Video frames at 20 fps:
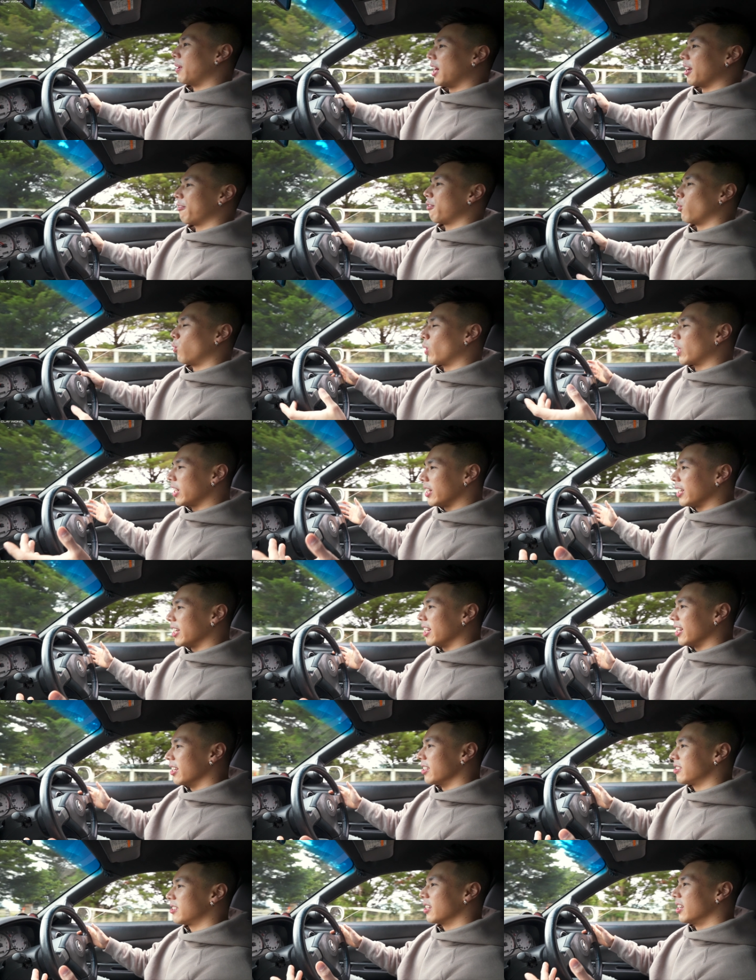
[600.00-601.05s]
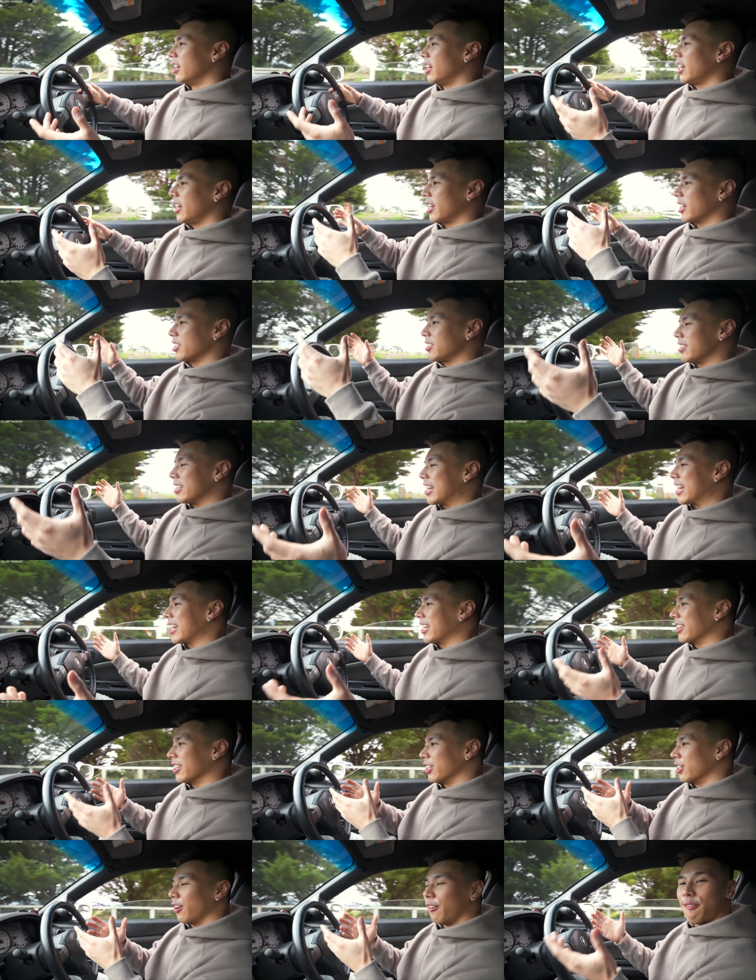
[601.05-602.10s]
Like, for what it is, in a neat
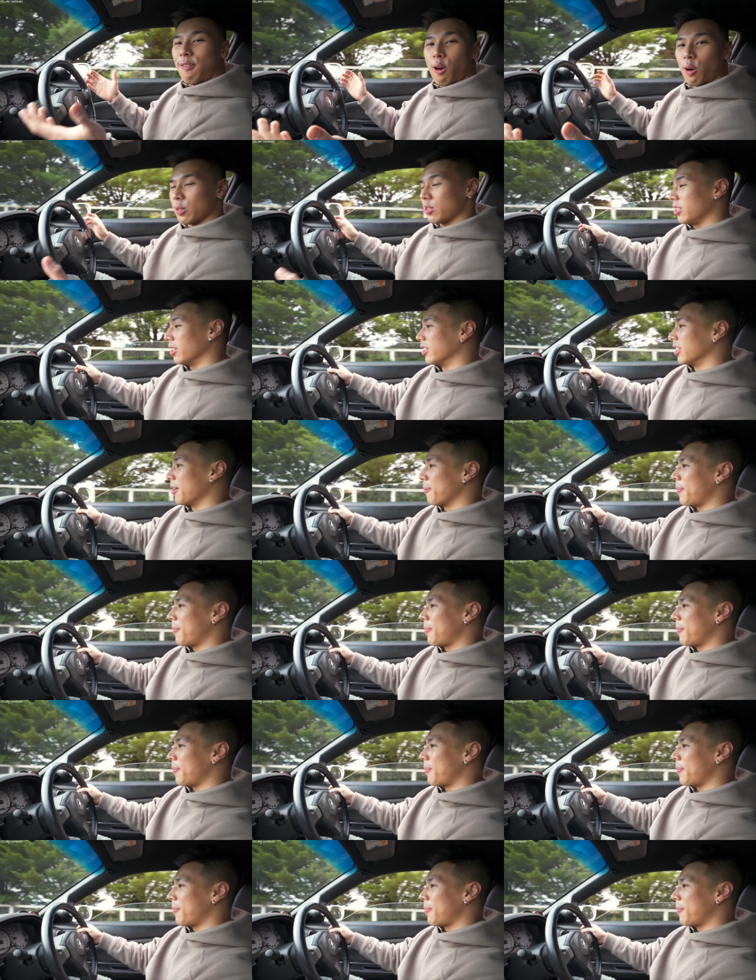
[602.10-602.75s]
little four-cylinder